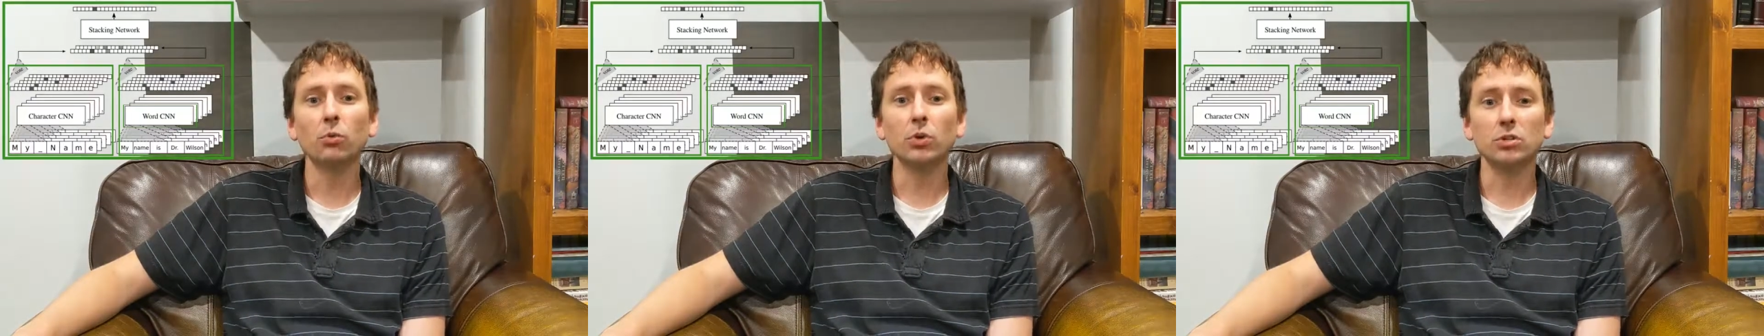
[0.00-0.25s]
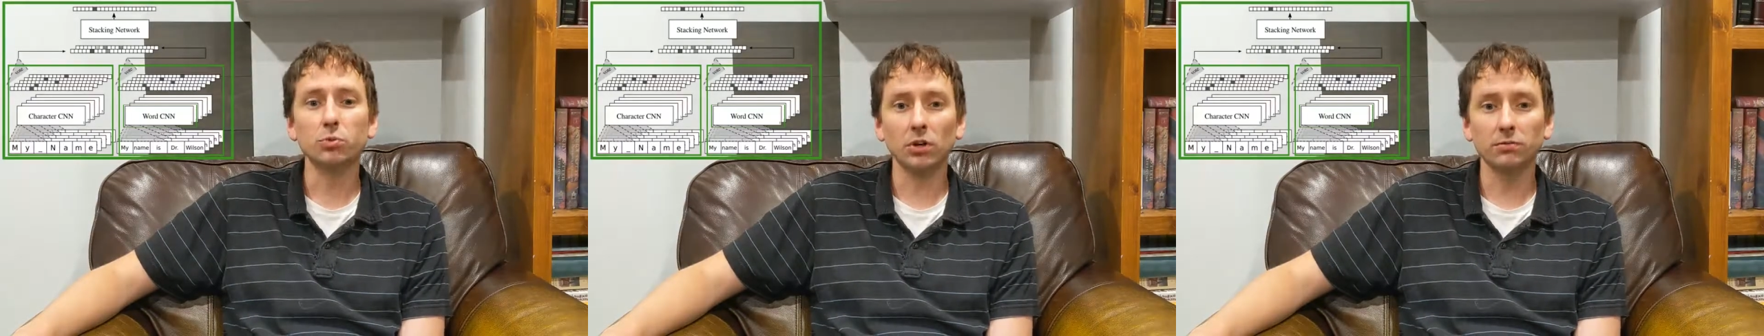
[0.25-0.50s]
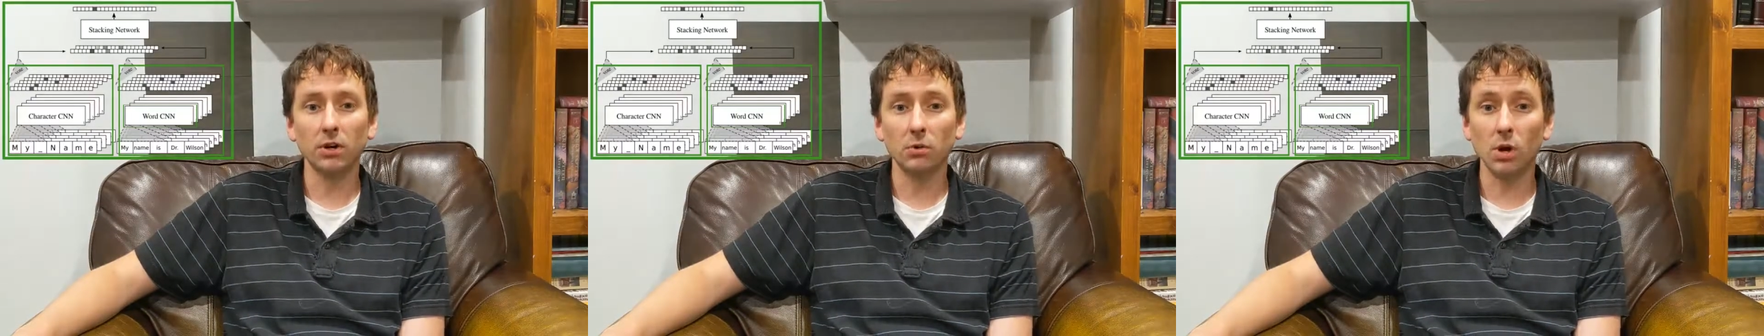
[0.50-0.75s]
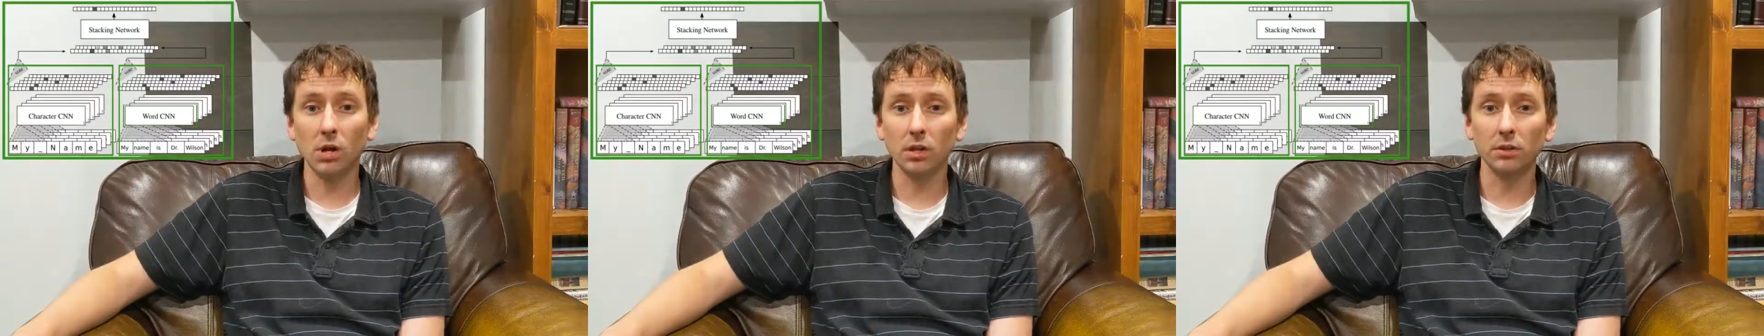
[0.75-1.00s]
which worked very
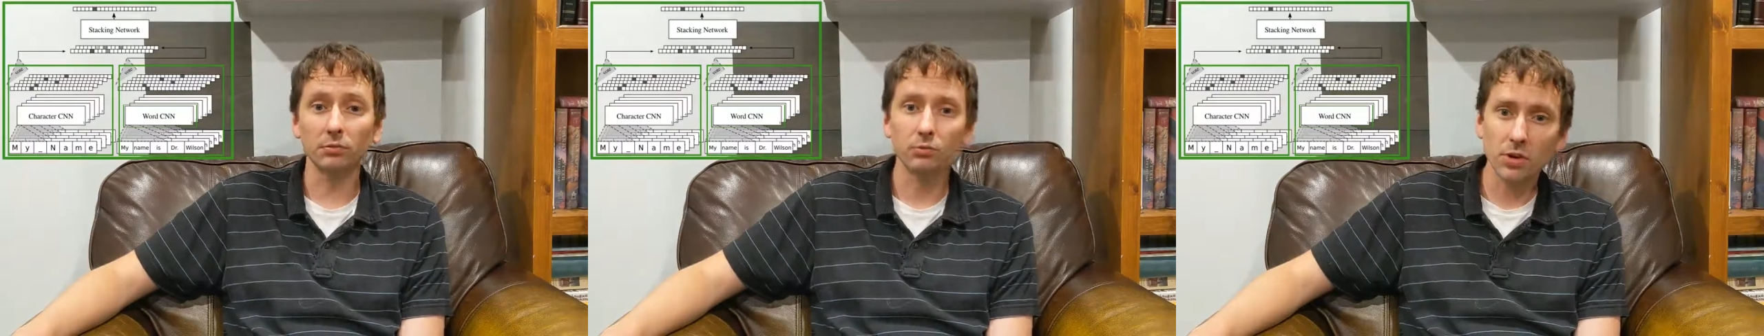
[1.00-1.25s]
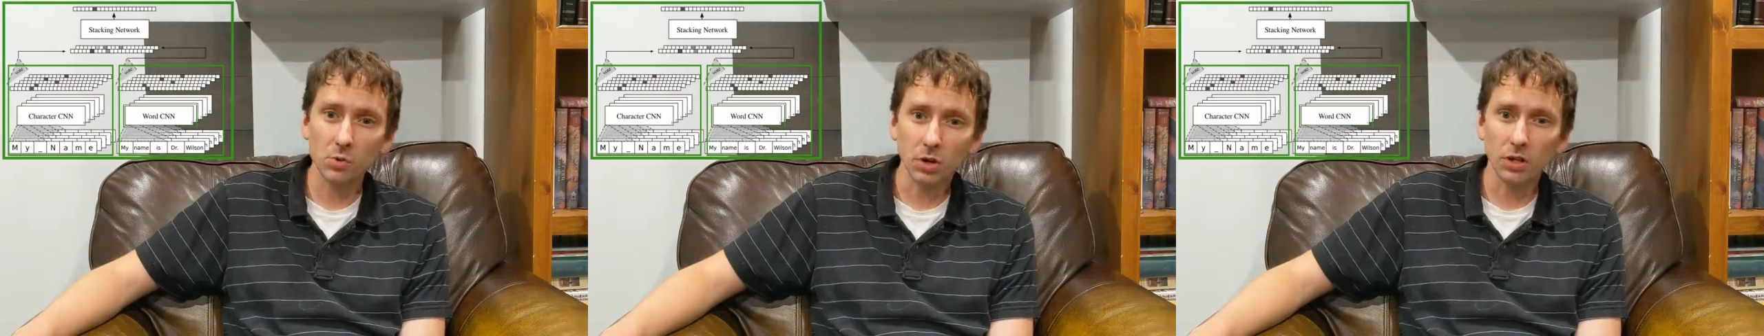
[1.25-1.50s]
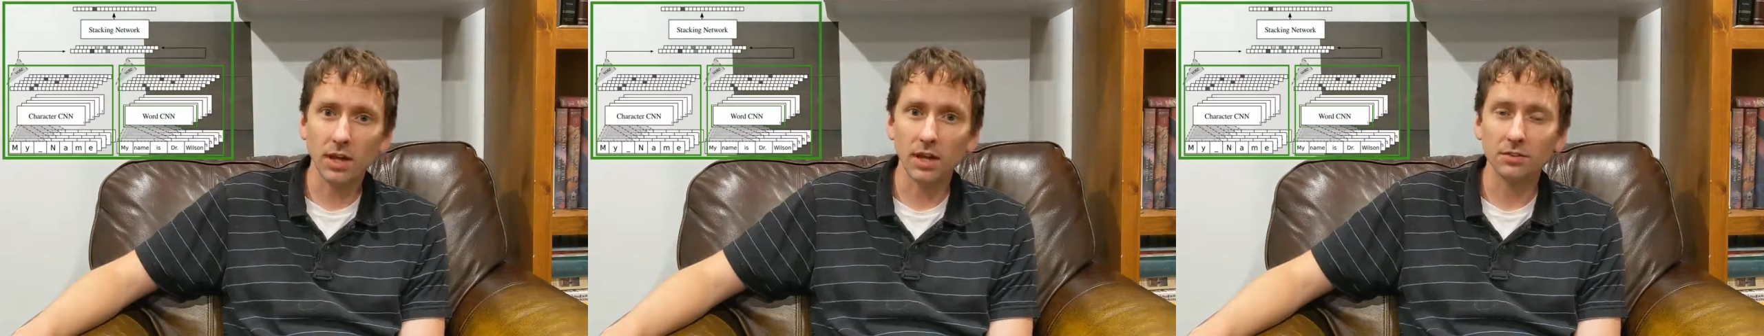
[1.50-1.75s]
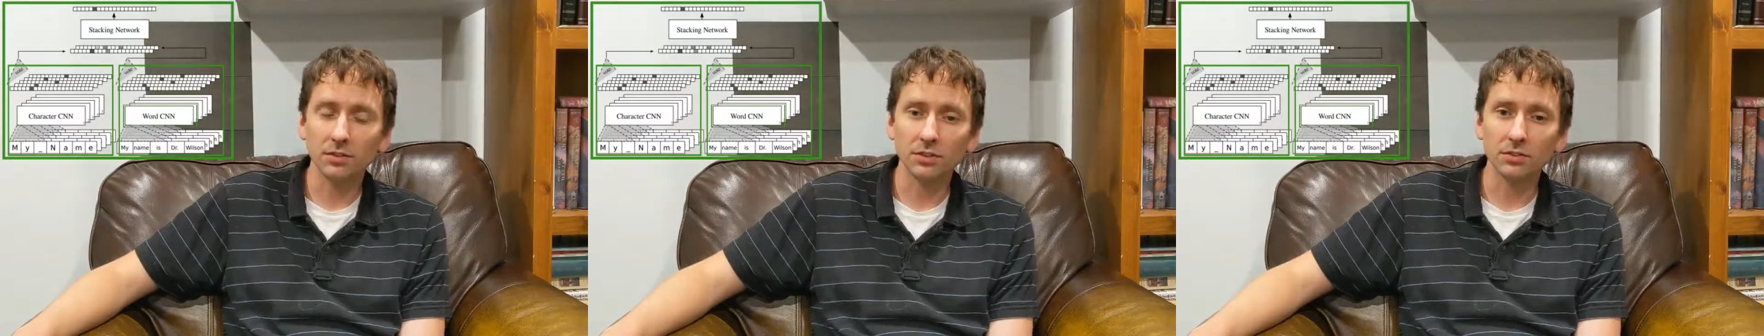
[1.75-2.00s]
well on the frequent
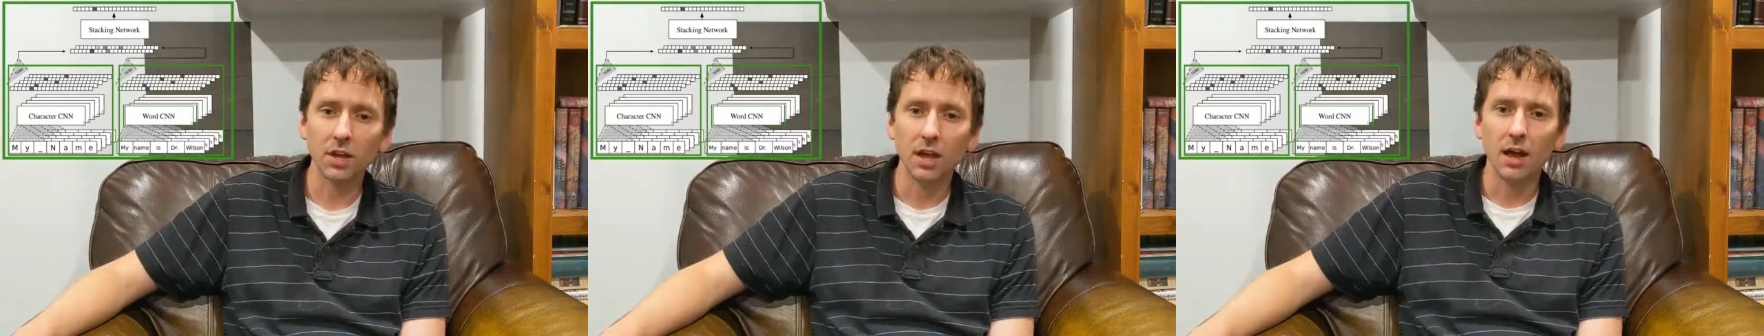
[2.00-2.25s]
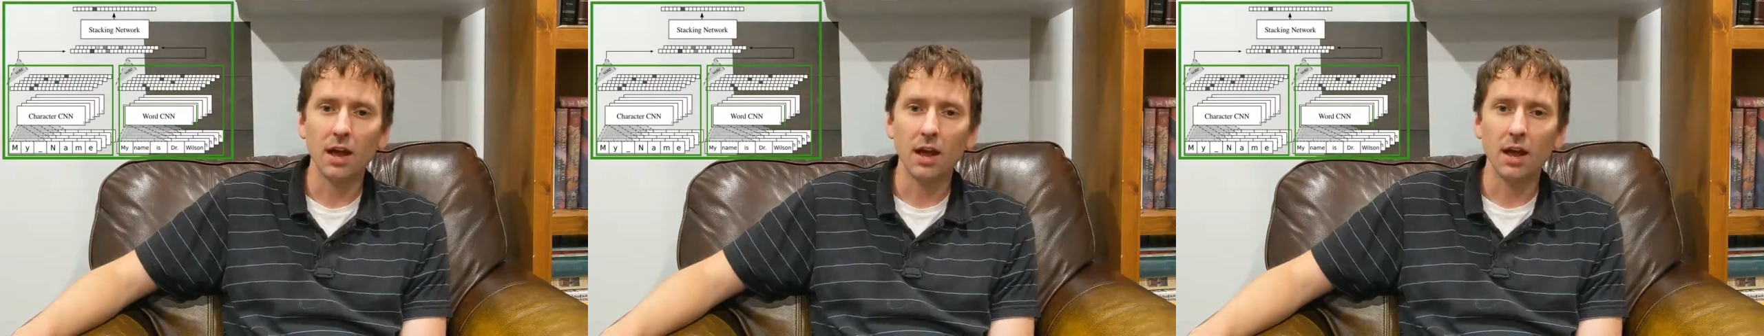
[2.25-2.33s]
classes,